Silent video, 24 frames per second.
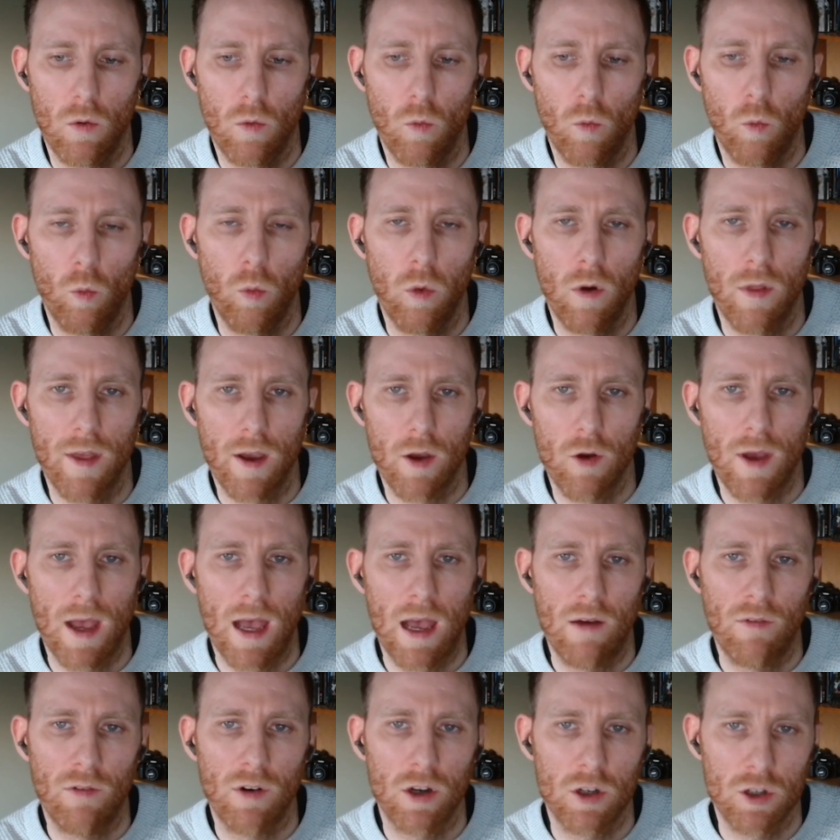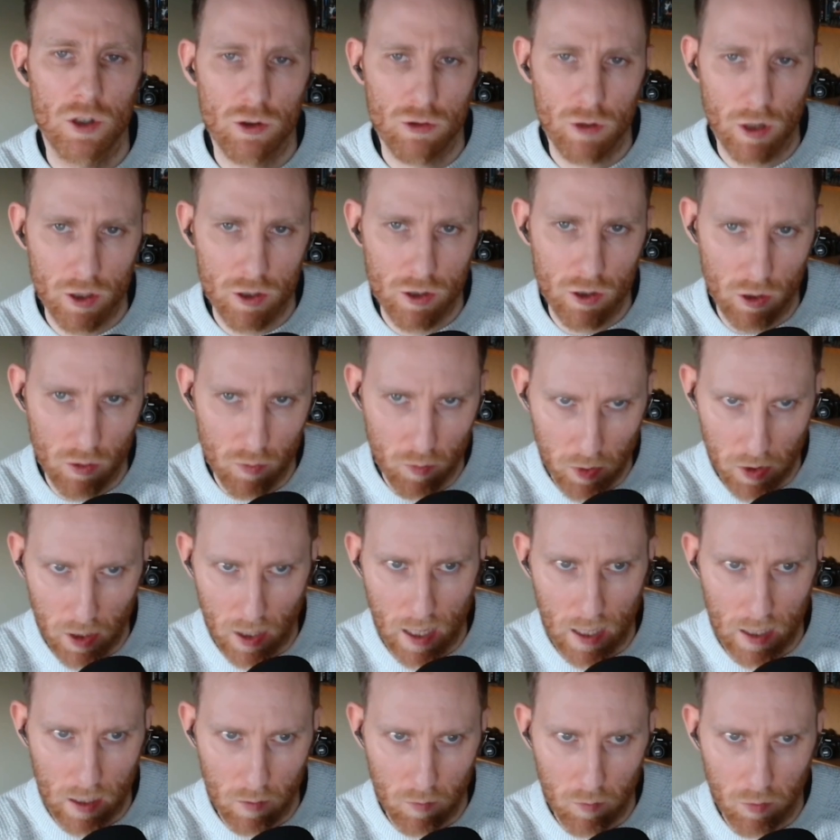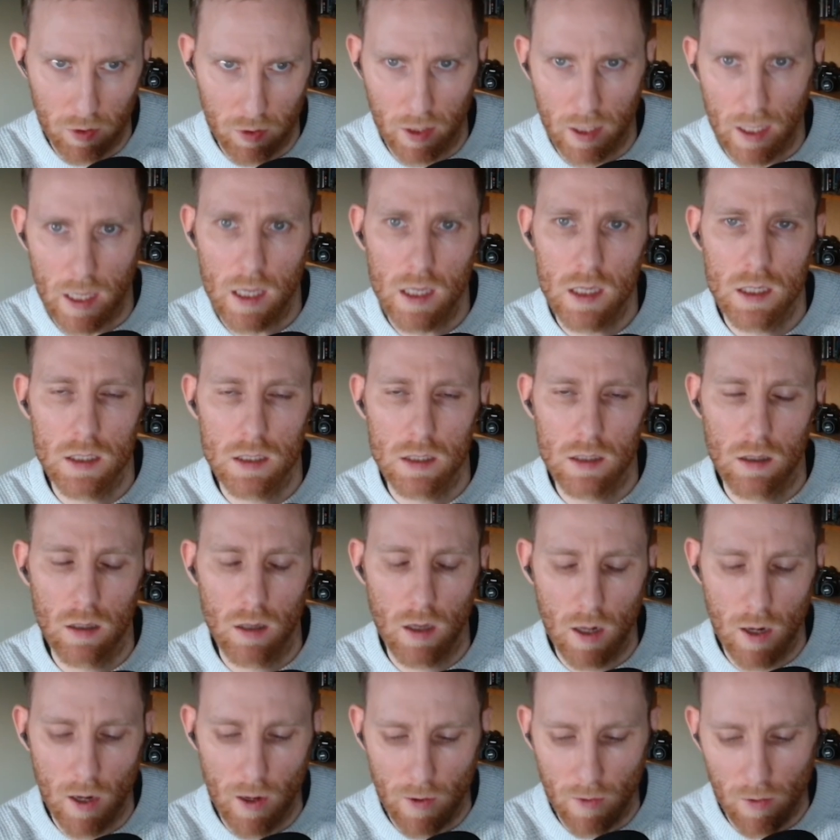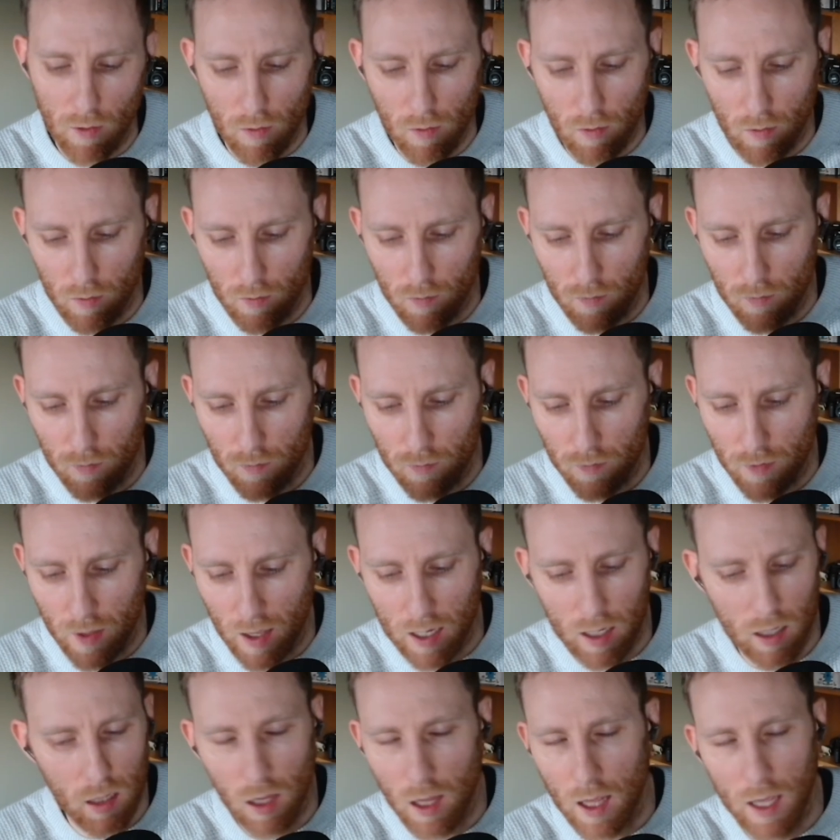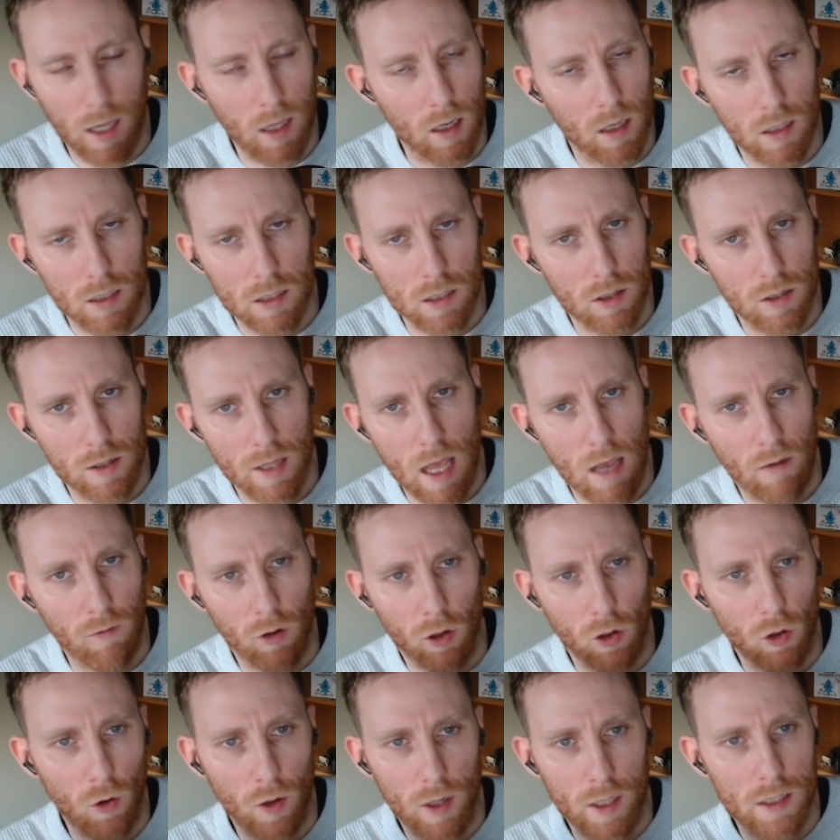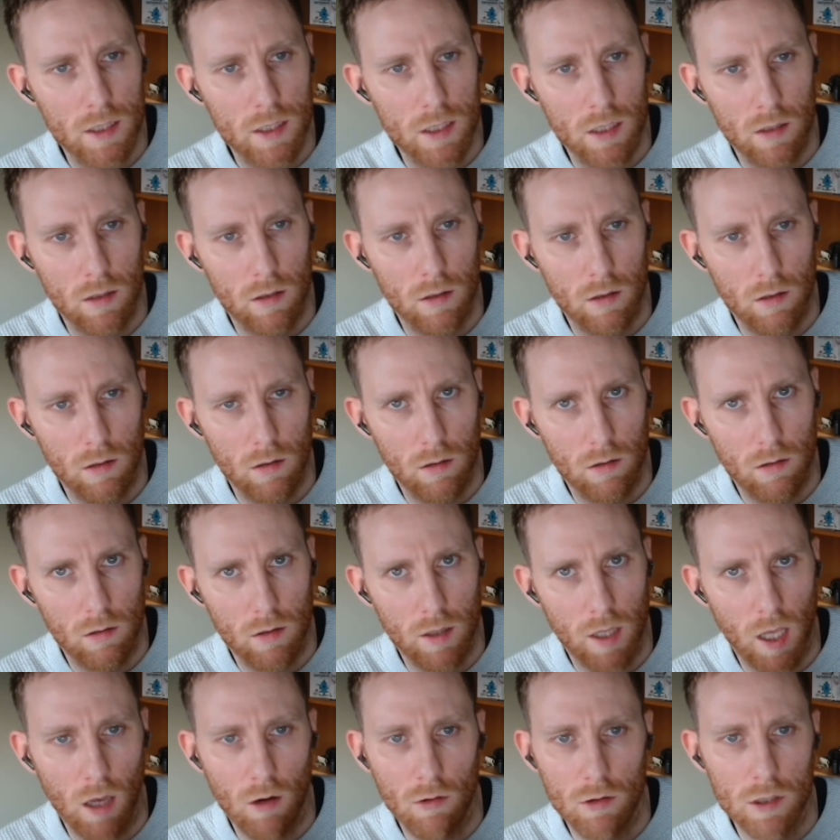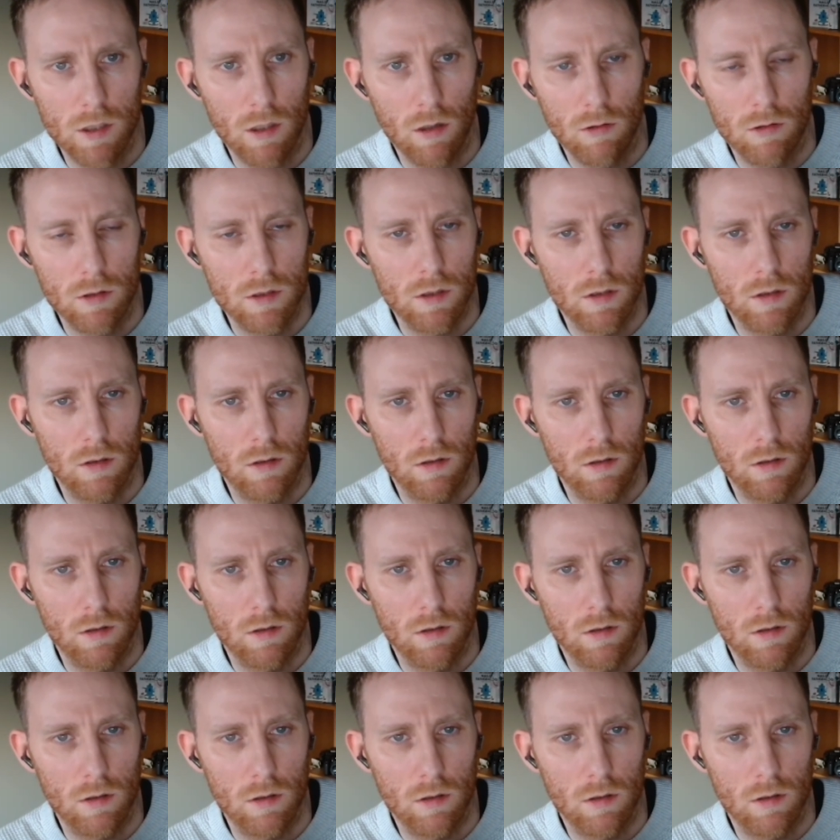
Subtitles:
Without having a structured plan in place, that client is never going to get results.